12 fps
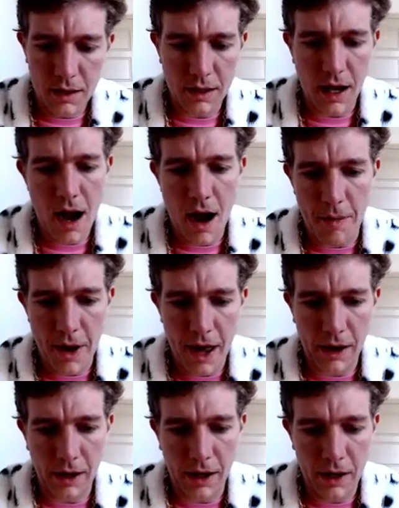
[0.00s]
It's a hot
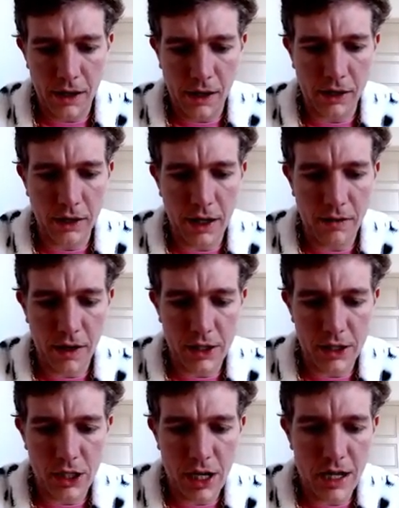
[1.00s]
pack right here.
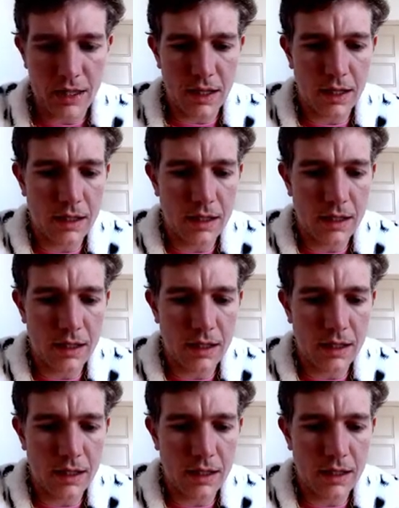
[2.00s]
Clayvon Chase